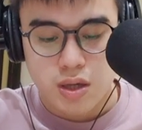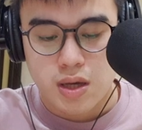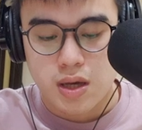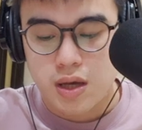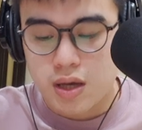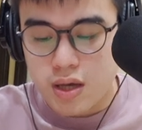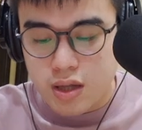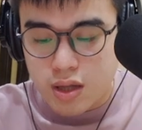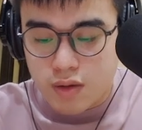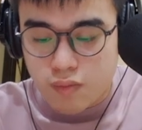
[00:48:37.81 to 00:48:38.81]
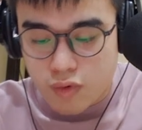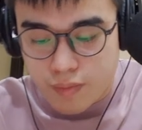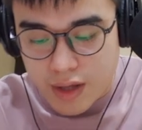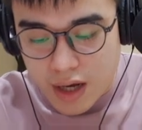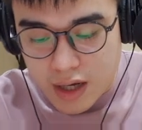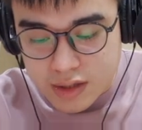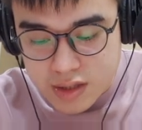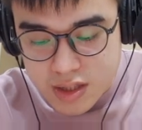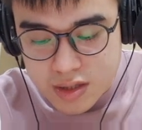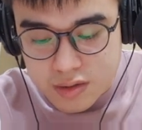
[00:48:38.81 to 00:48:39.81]
And it will be
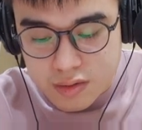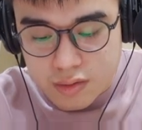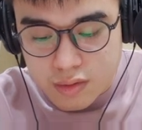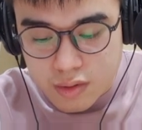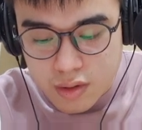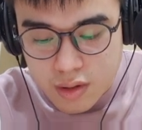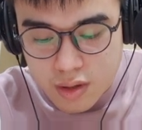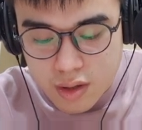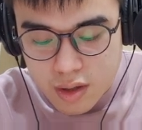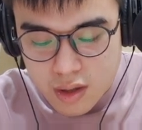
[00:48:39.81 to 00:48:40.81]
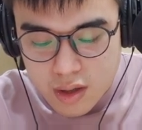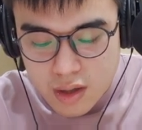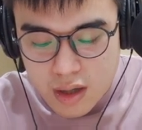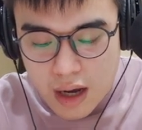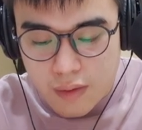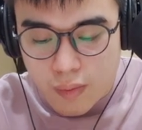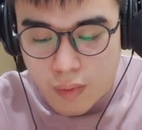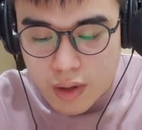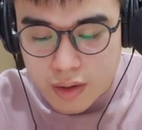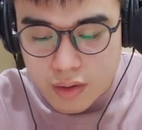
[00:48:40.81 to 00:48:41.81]
until our
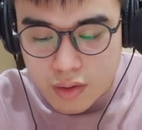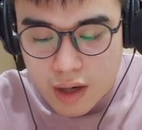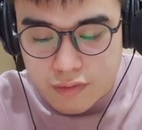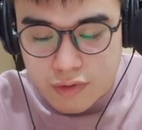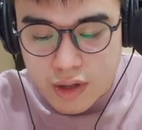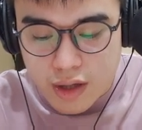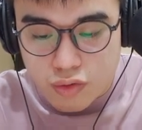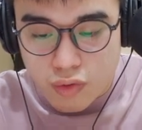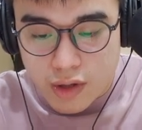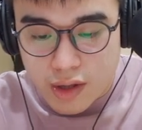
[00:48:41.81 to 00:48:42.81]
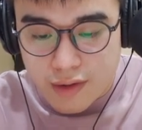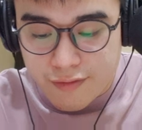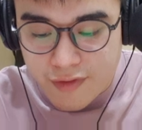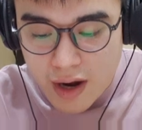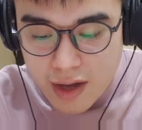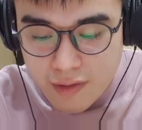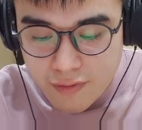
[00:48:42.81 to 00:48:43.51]
125.